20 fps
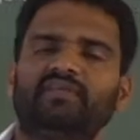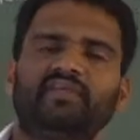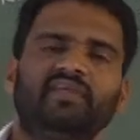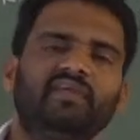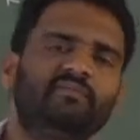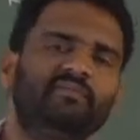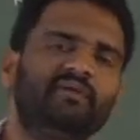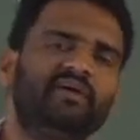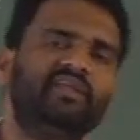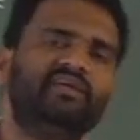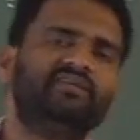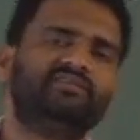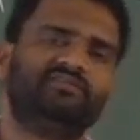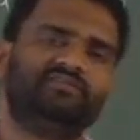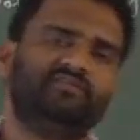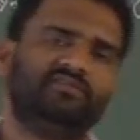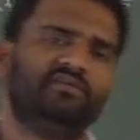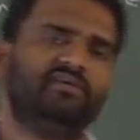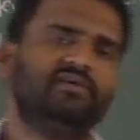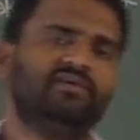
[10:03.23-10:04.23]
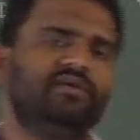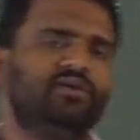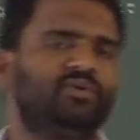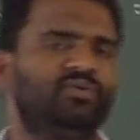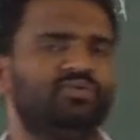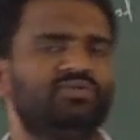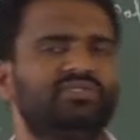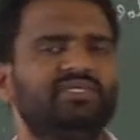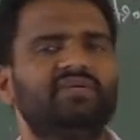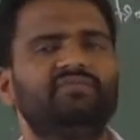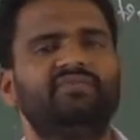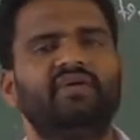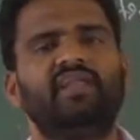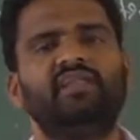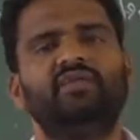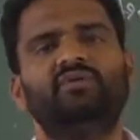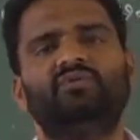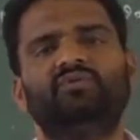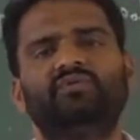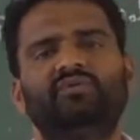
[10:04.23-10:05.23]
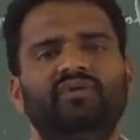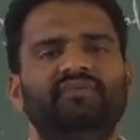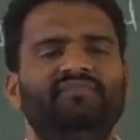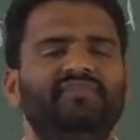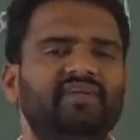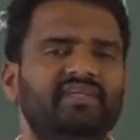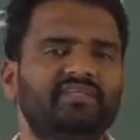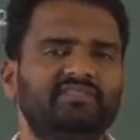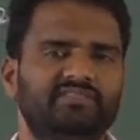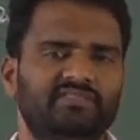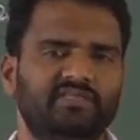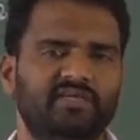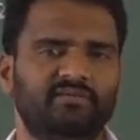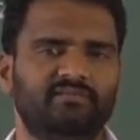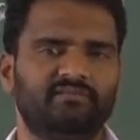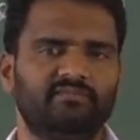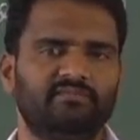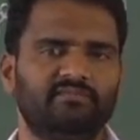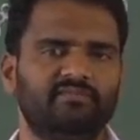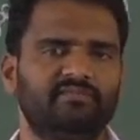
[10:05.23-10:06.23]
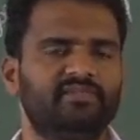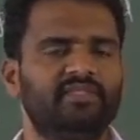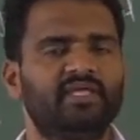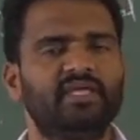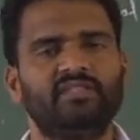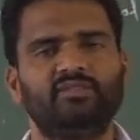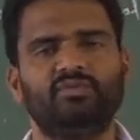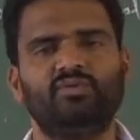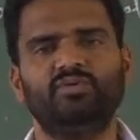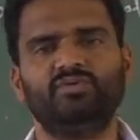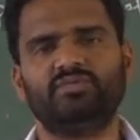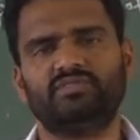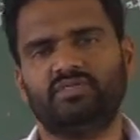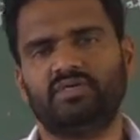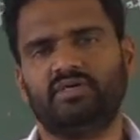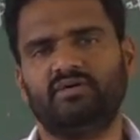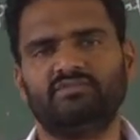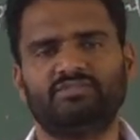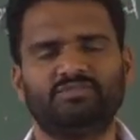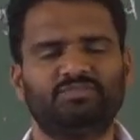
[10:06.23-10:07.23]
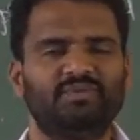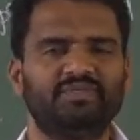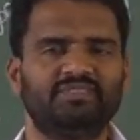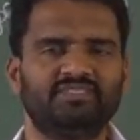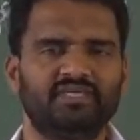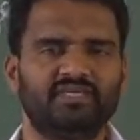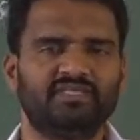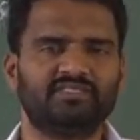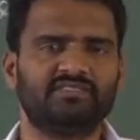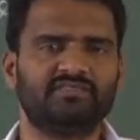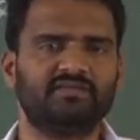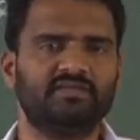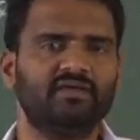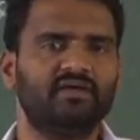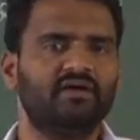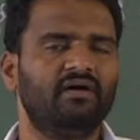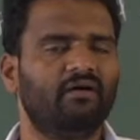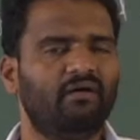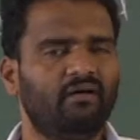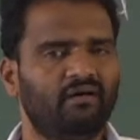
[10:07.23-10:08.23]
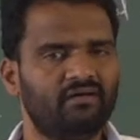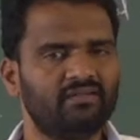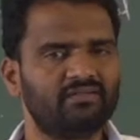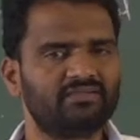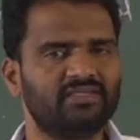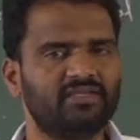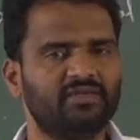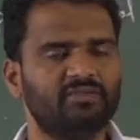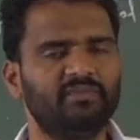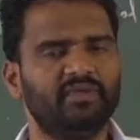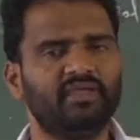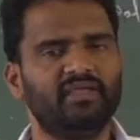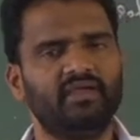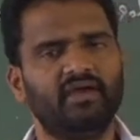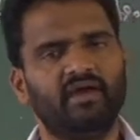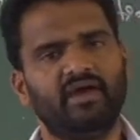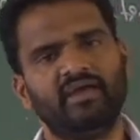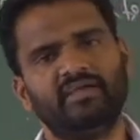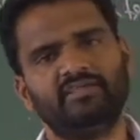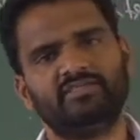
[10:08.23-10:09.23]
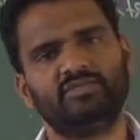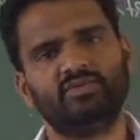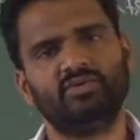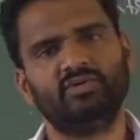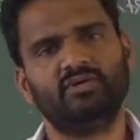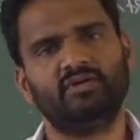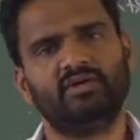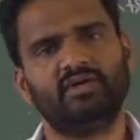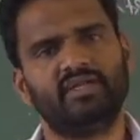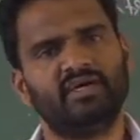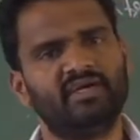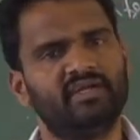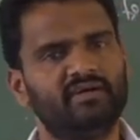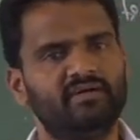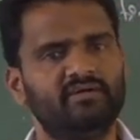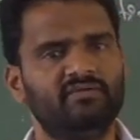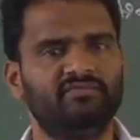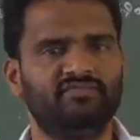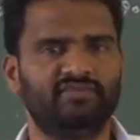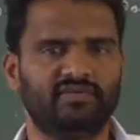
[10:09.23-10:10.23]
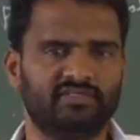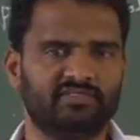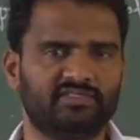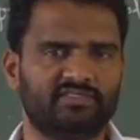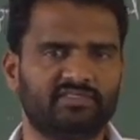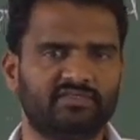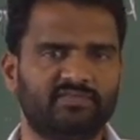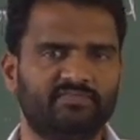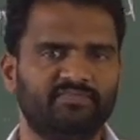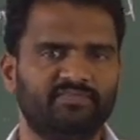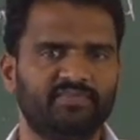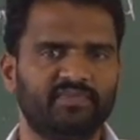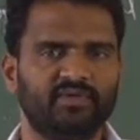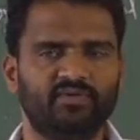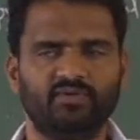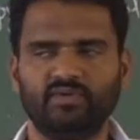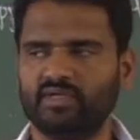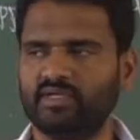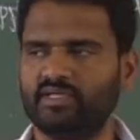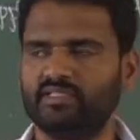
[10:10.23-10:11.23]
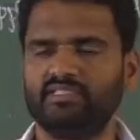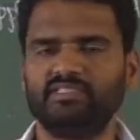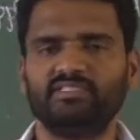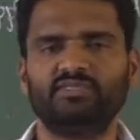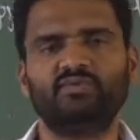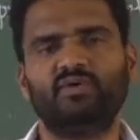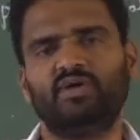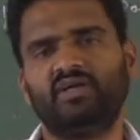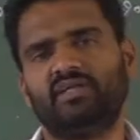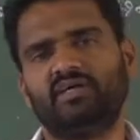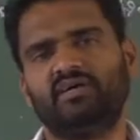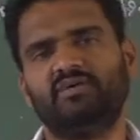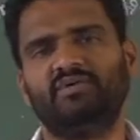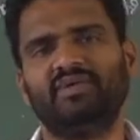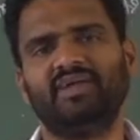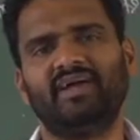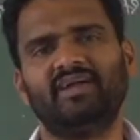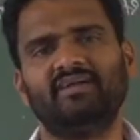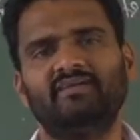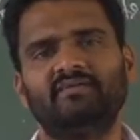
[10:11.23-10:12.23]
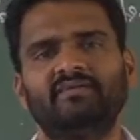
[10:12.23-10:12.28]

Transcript: A minus 2Z value, if it is same, then those species are said to be isodiaphers. Okay, this is what we had